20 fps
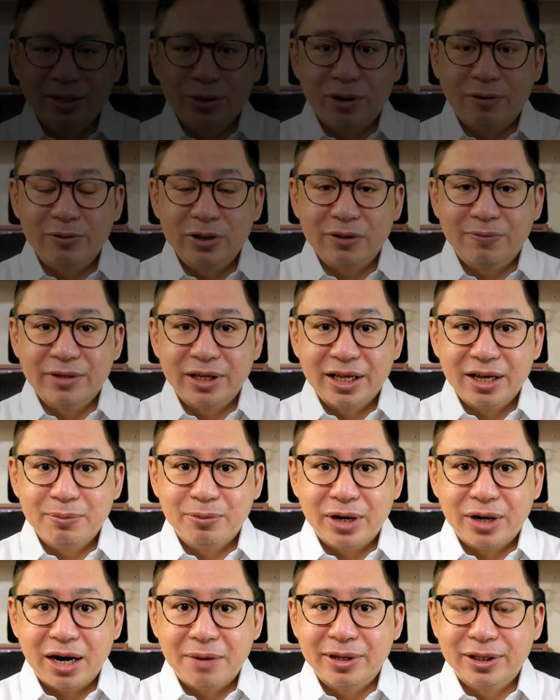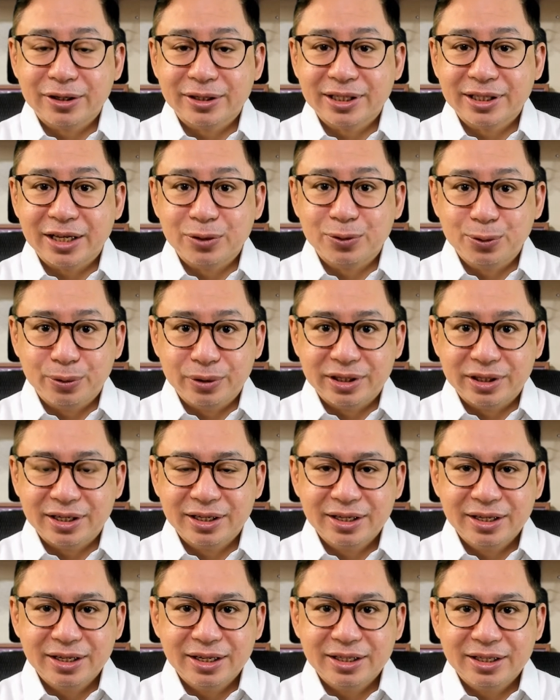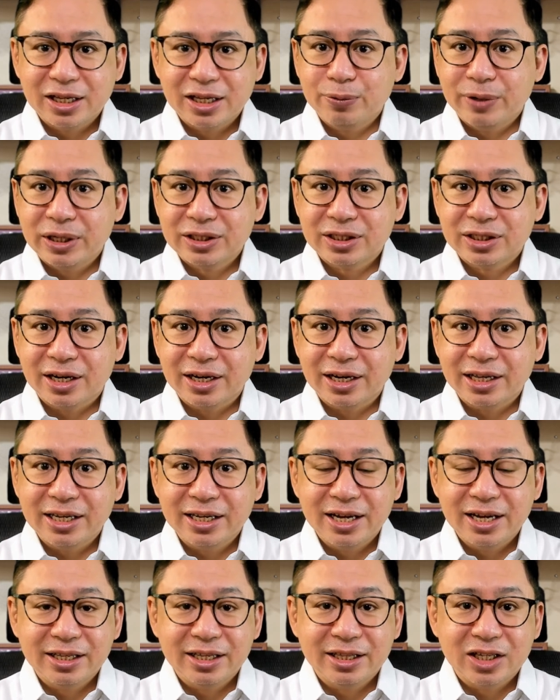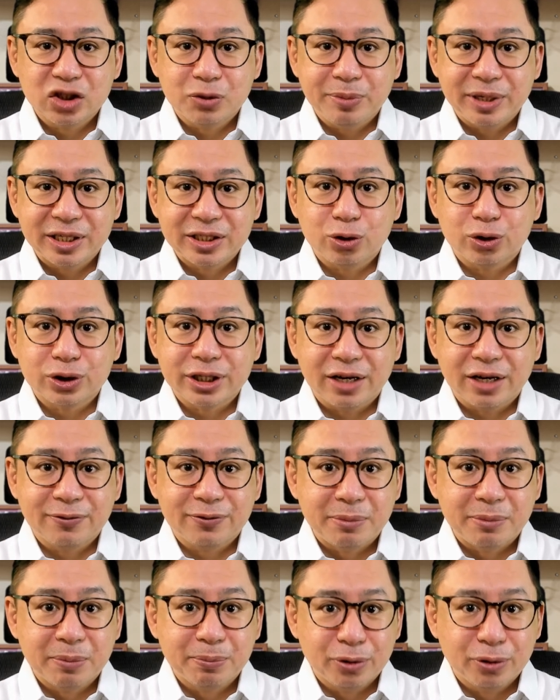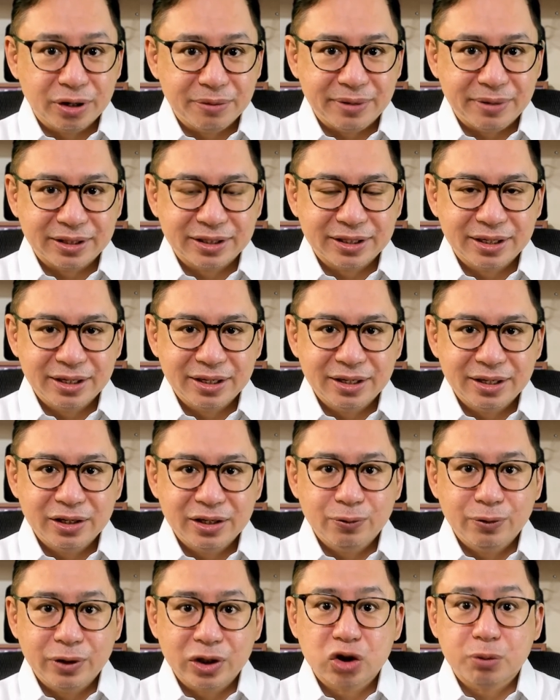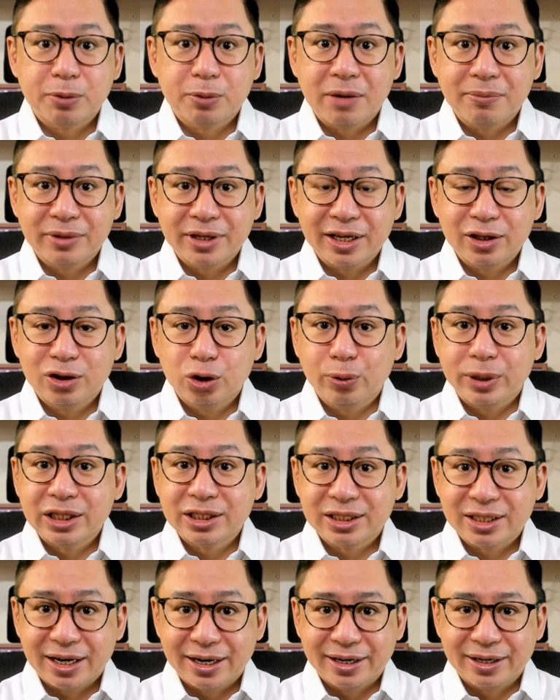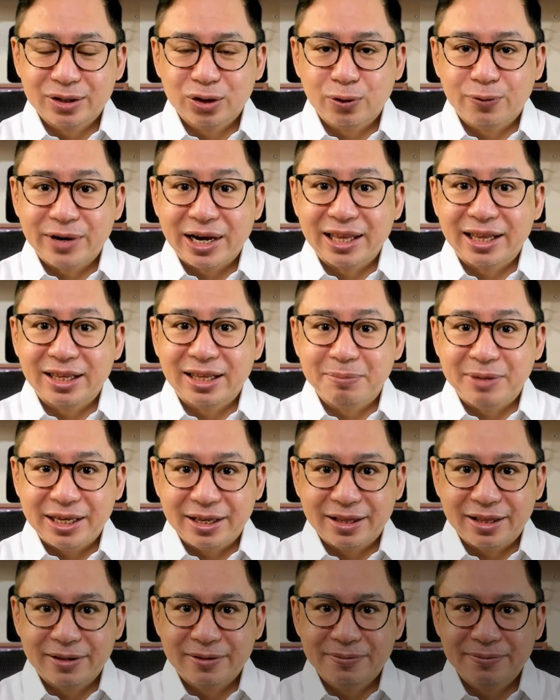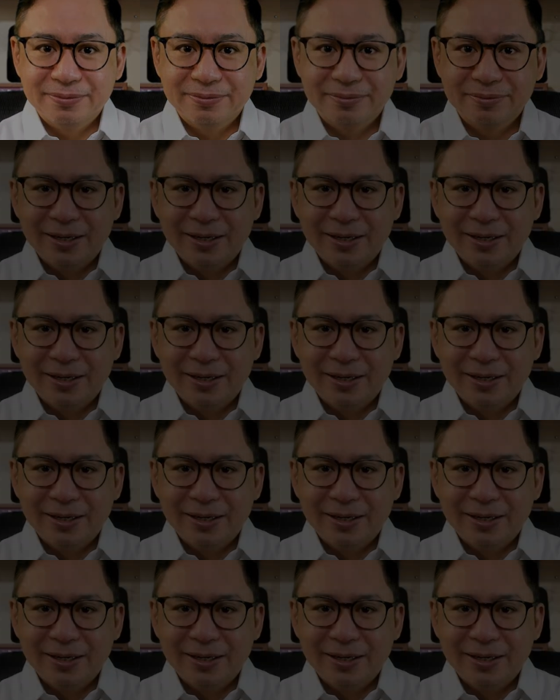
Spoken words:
The Office of the Labor Arbiter then ruled that Twinstar illegally dismissed Jose from employment, which prompted Twinstar to file an appeal.